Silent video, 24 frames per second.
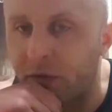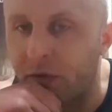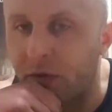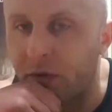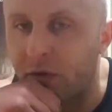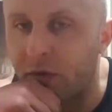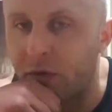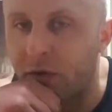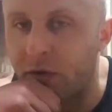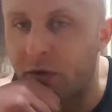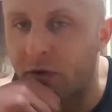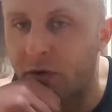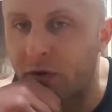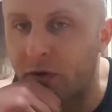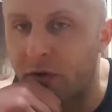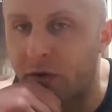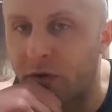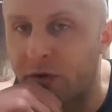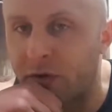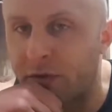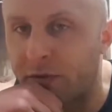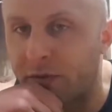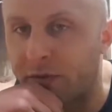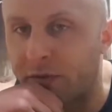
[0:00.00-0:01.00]
well,
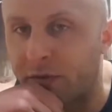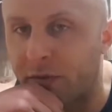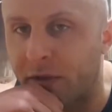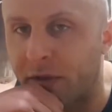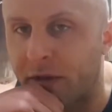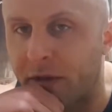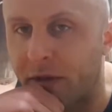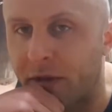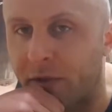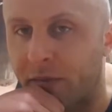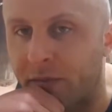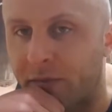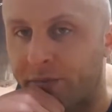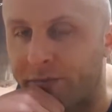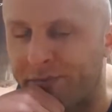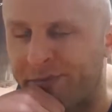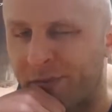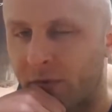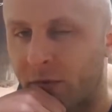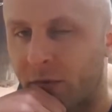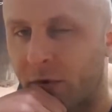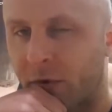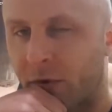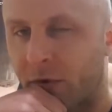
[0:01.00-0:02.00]
good.
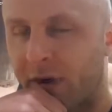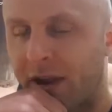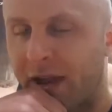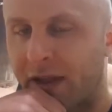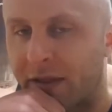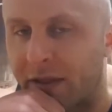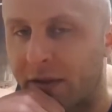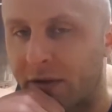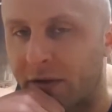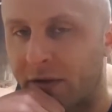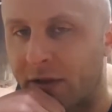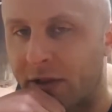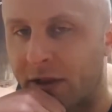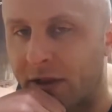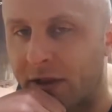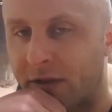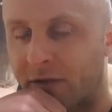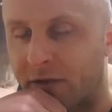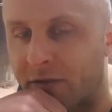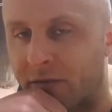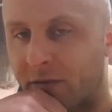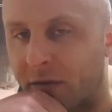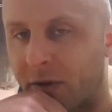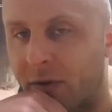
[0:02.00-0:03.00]
Where we're at
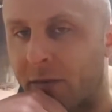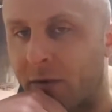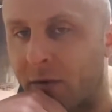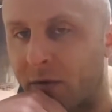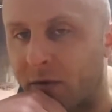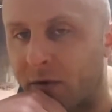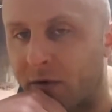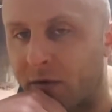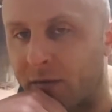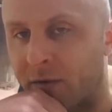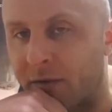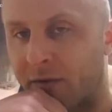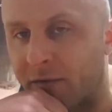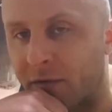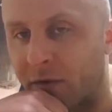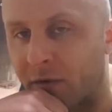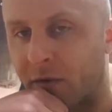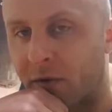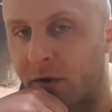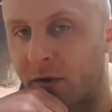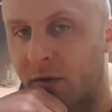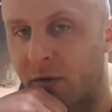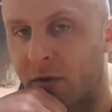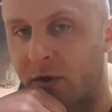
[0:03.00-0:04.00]
nowadays, and probably where it's been for
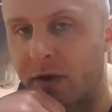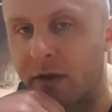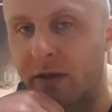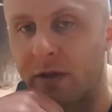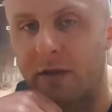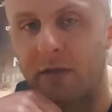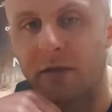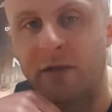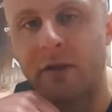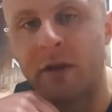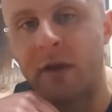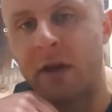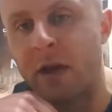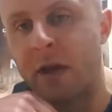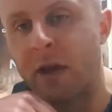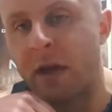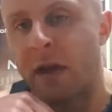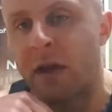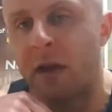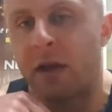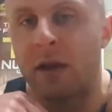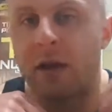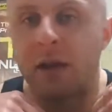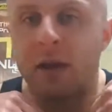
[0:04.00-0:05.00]
quite a while, is
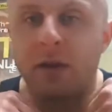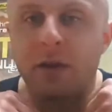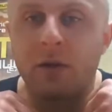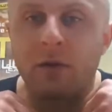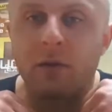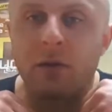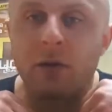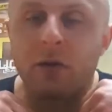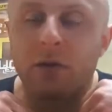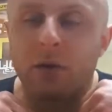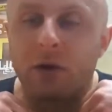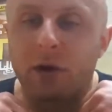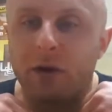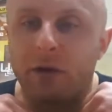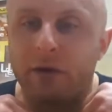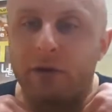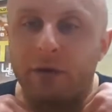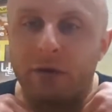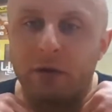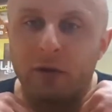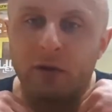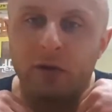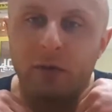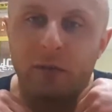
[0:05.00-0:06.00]
you do require a
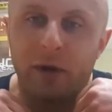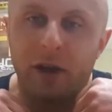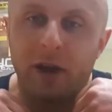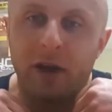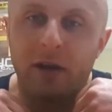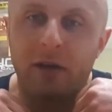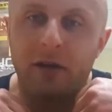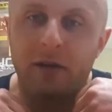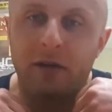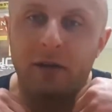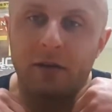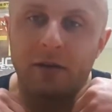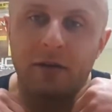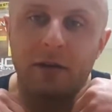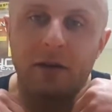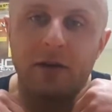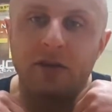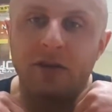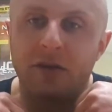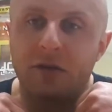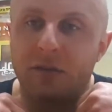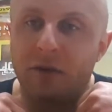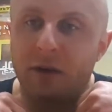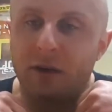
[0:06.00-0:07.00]
full spec
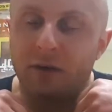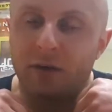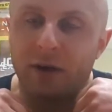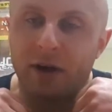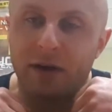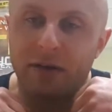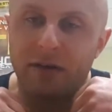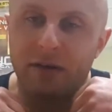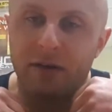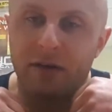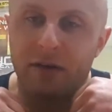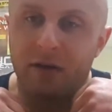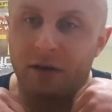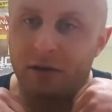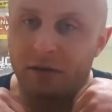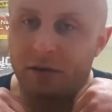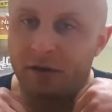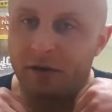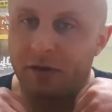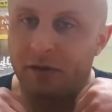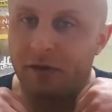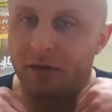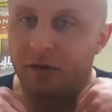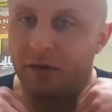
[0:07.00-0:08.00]
essential amino acid
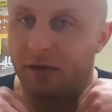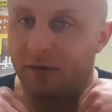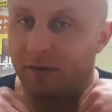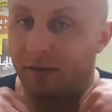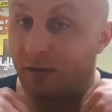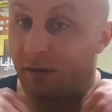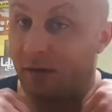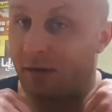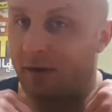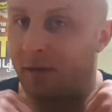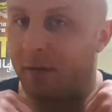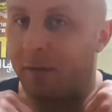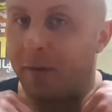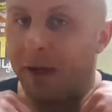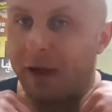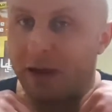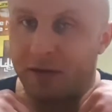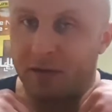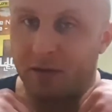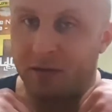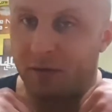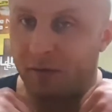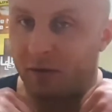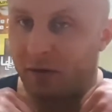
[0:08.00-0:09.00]
alongside if you want to
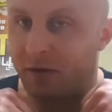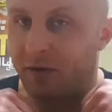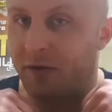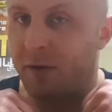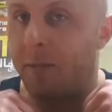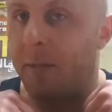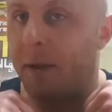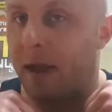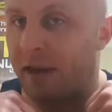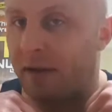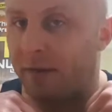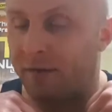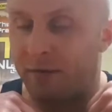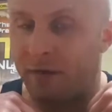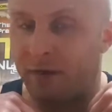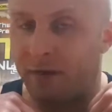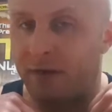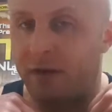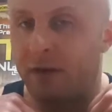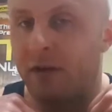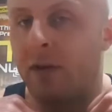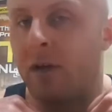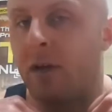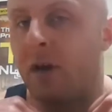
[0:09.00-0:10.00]
maximize the
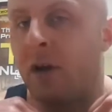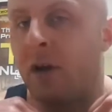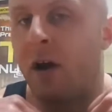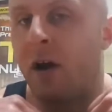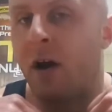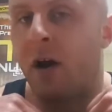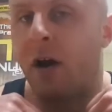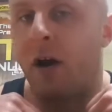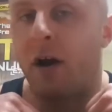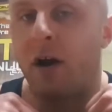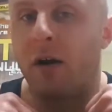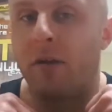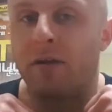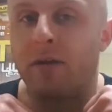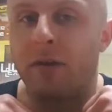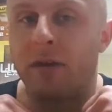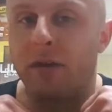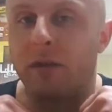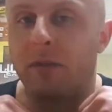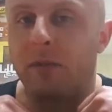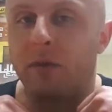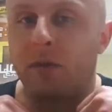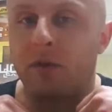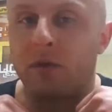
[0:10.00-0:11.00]
benefits of
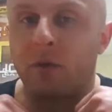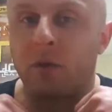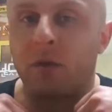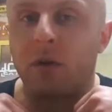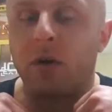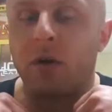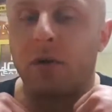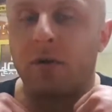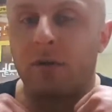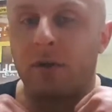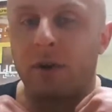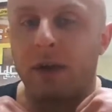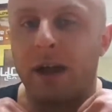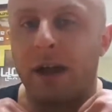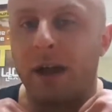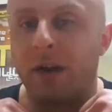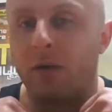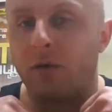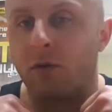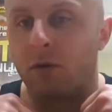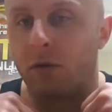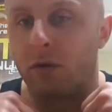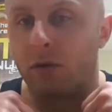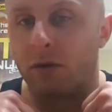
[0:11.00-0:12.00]
kind of both recovery
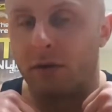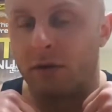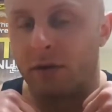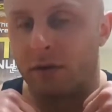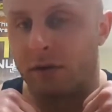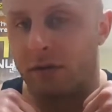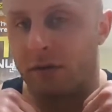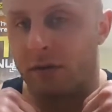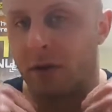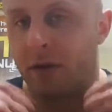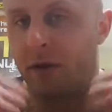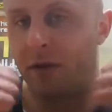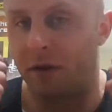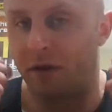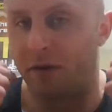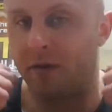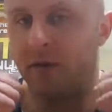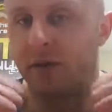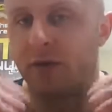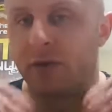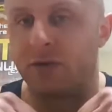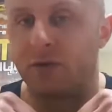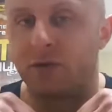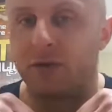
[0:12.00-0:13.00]
and growth
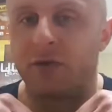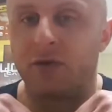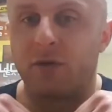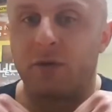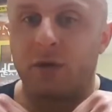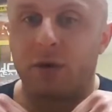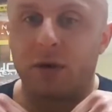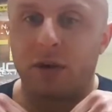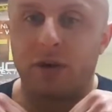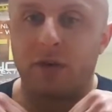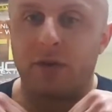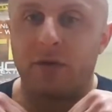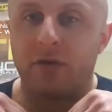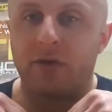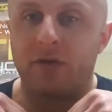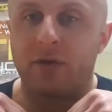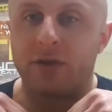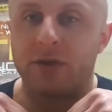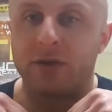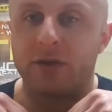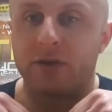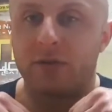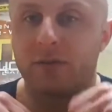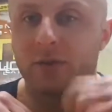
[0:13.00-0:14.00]
alongside your intra-workout
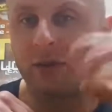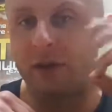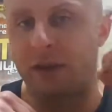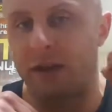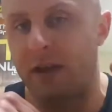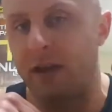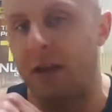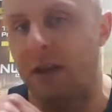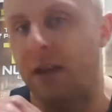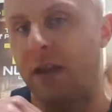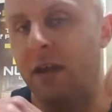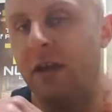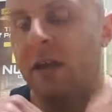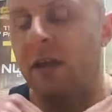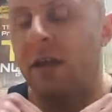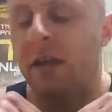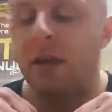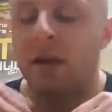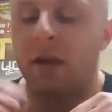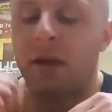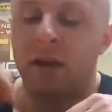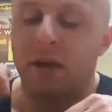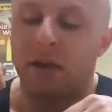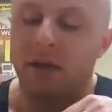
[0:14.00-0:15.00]
nutrition. But the key
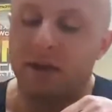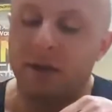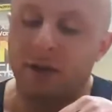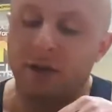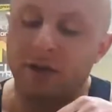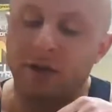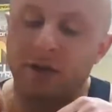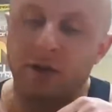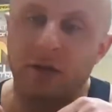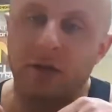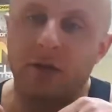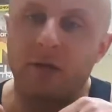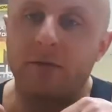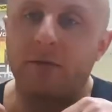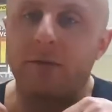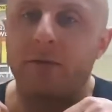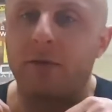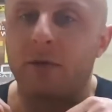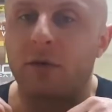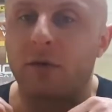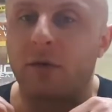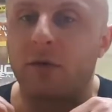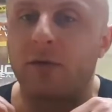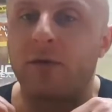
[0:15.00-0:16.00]
is that you're looking
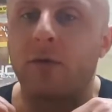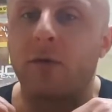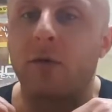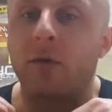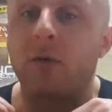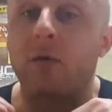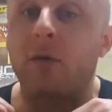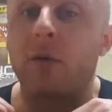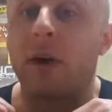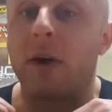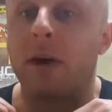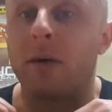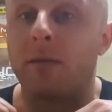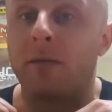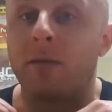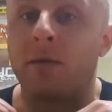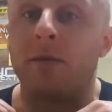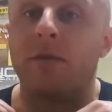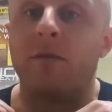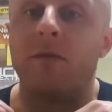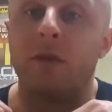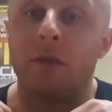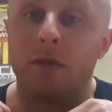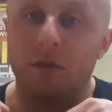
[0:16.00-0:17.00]
for 4
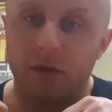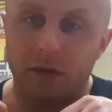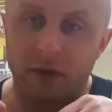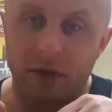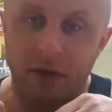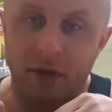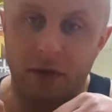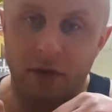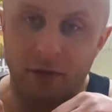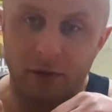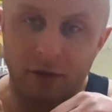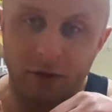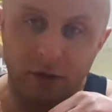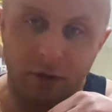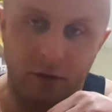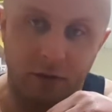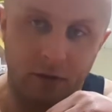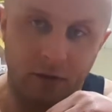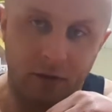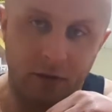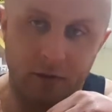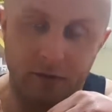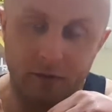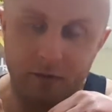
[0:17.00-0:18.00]
grams of leucine
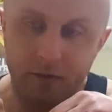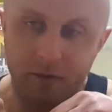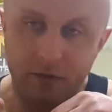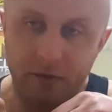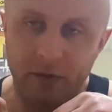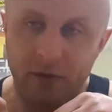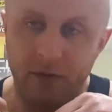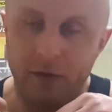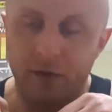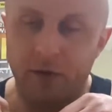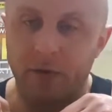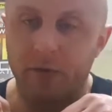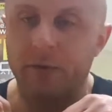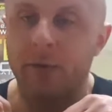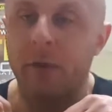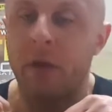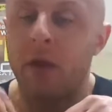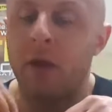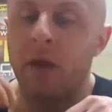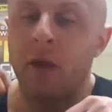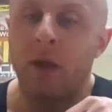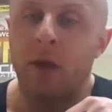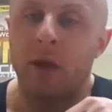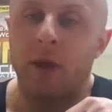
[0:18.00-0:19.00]
total. So
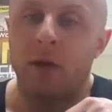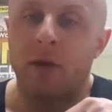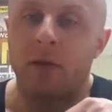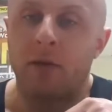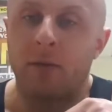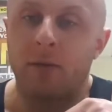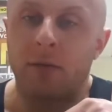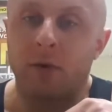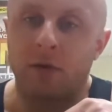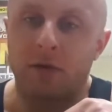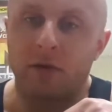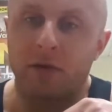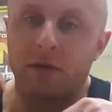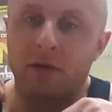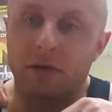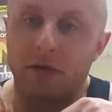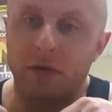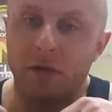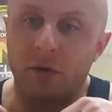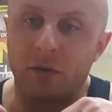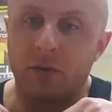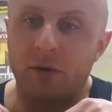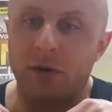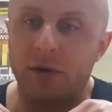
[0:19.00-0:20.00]
per
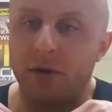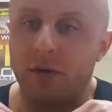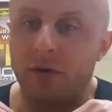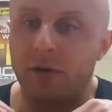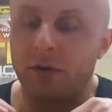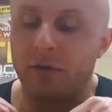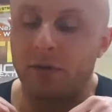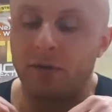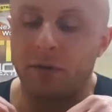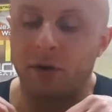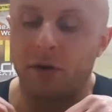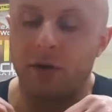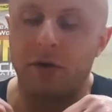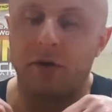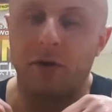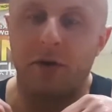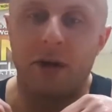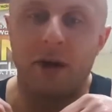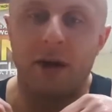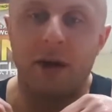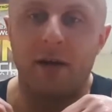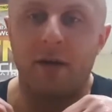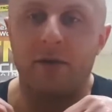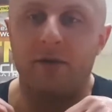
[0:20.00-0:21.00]
scoop here, you're going
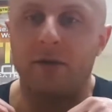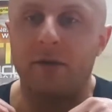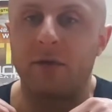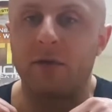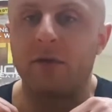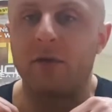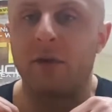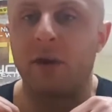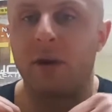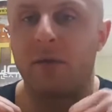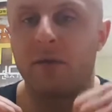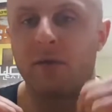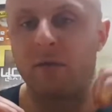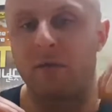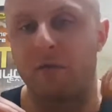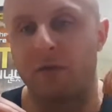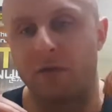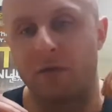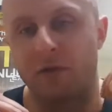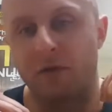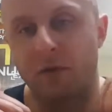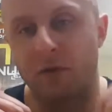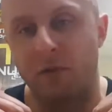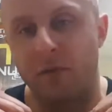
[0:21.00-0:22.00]
to have 2 grams. Per
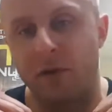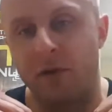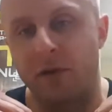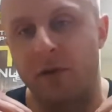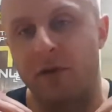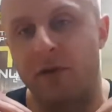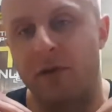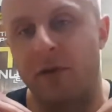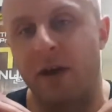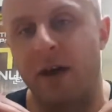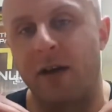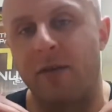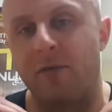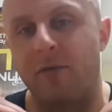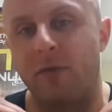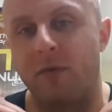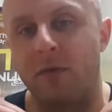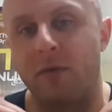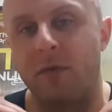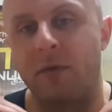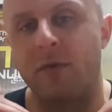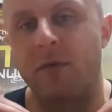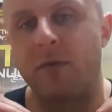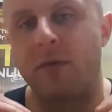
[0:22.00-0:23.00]
scoop here, you're going to have
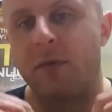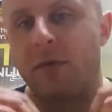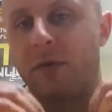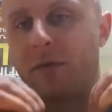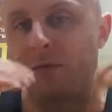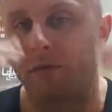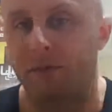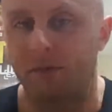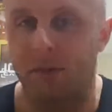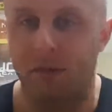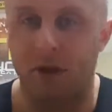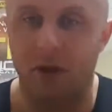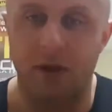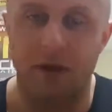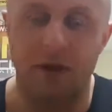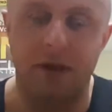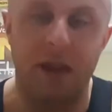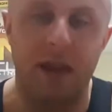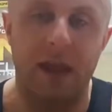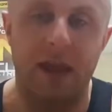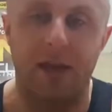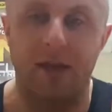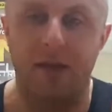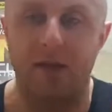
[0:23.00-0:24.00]
1. So you can
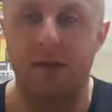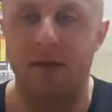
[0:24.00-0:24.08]
take it